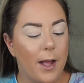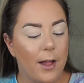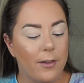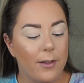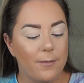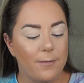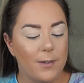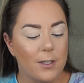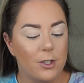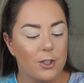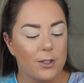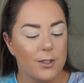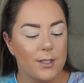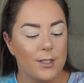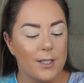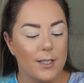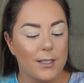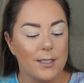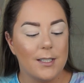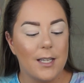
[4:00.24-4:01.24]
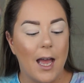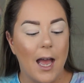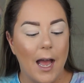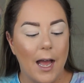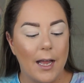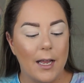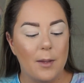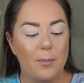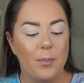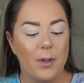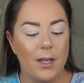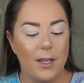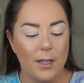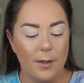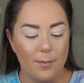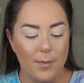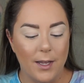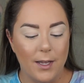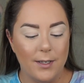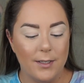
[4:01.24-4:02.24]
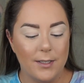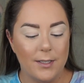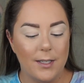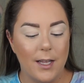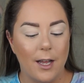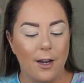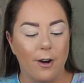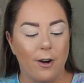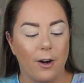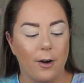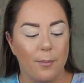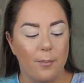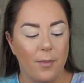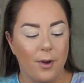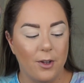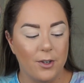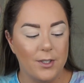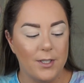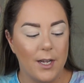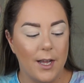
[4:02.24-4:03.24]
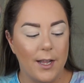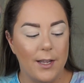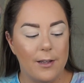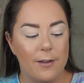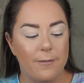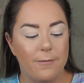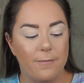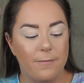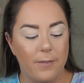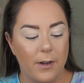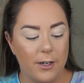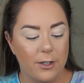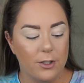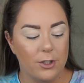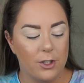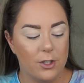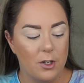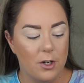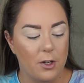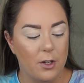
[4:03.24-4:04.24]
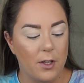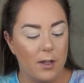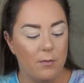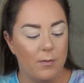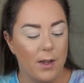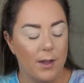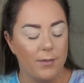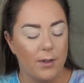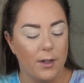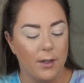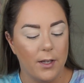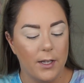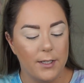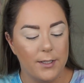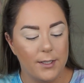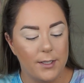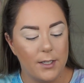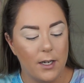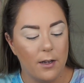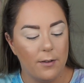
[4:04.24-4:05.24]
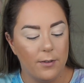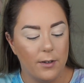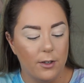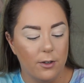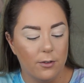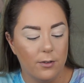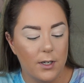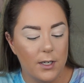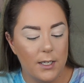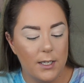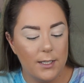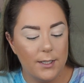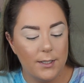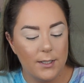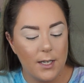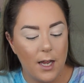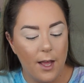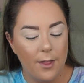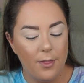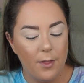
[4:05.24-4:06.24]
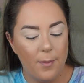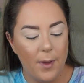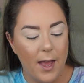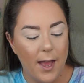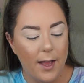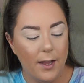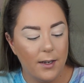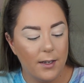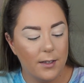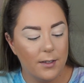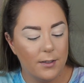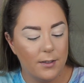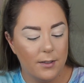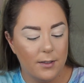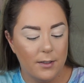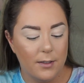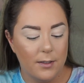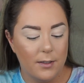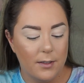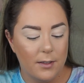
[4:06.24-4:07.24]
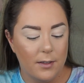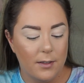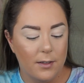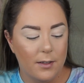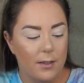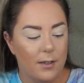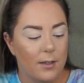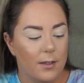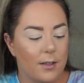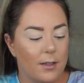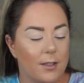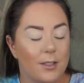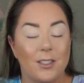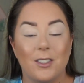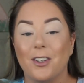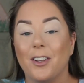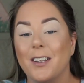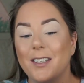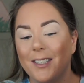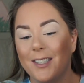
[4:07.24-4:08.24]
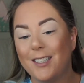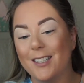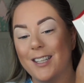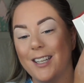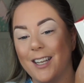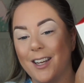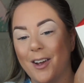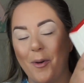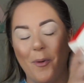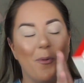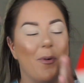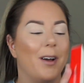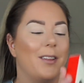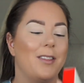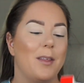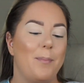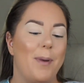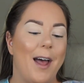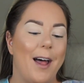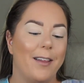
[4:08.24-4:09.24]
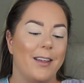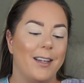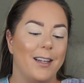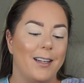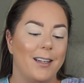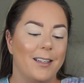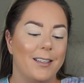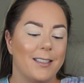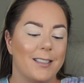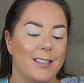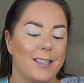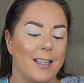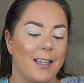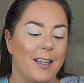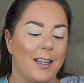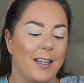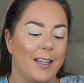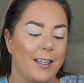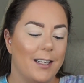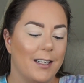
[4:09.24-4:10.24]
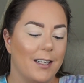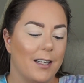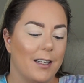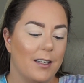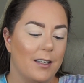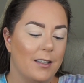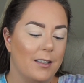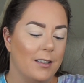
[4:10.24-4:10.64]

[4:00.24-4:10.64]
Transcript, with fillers: Palette features six high pigments that are multifunctional and they have a list of ingredients on the back. So let's see what the palette looks like.